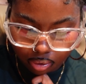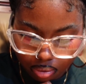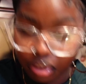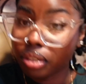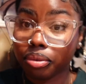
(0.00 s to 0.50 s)

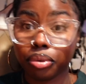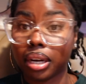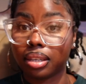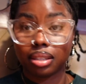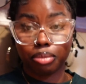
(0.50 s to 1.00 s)
Whichever one
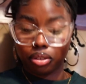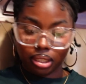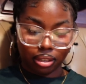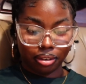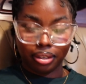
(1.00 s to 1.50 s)
has the most
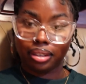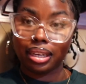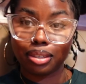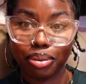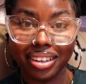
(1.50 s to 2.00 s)
liquor in it,
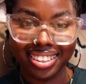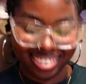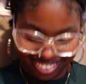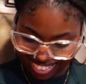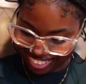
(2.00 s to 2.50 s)
that's
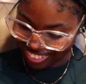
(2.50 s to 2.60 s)
what I